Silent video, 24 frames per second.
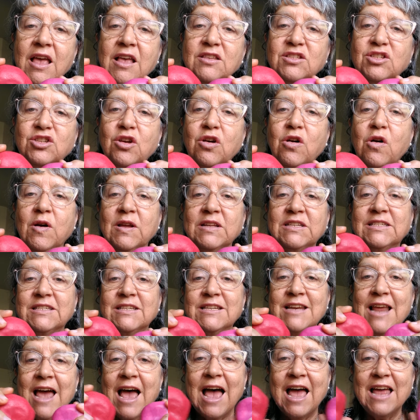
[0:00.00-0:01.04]
So it's
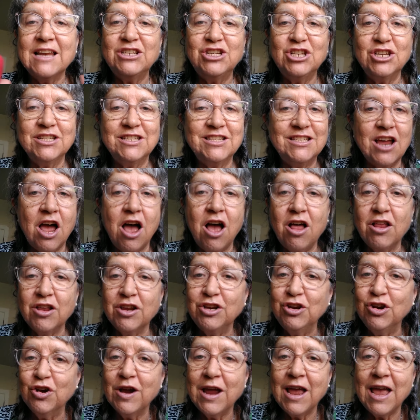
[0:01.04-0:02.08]
not just all
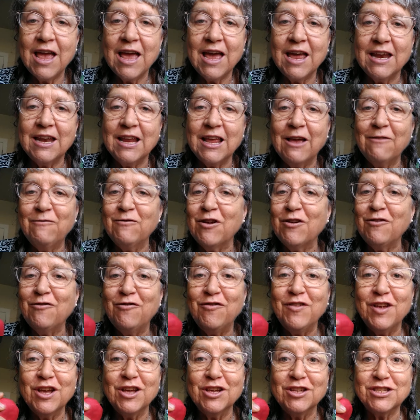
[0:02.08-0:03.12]
in your head if it
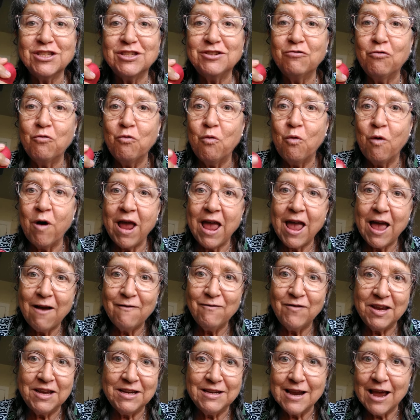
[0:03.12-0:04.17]
feels
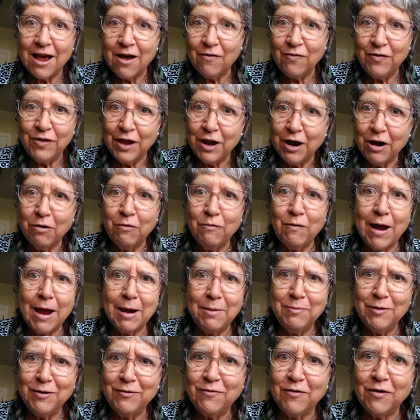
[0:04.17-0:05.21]
heavy down there
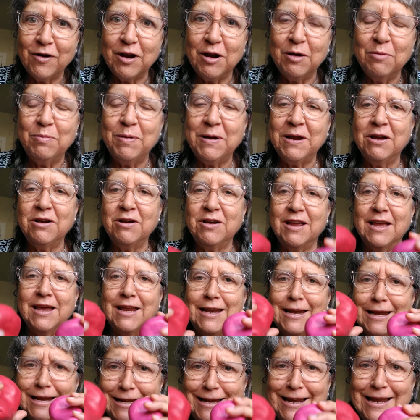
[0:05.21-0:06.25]
right before your
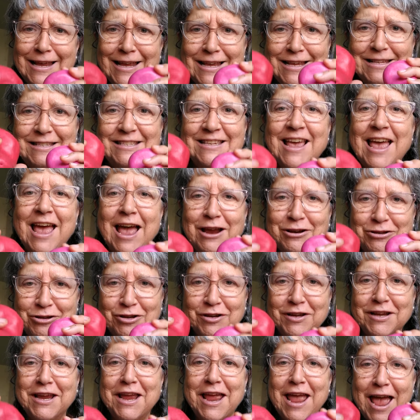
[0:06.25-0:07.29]
period. It is
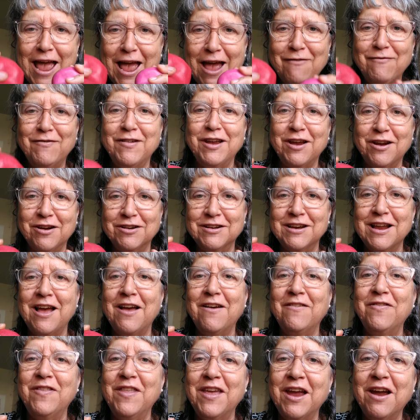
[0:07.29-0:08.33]
actually heavier
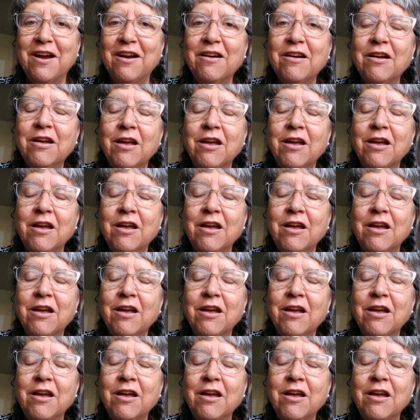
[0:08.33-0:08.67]
down there.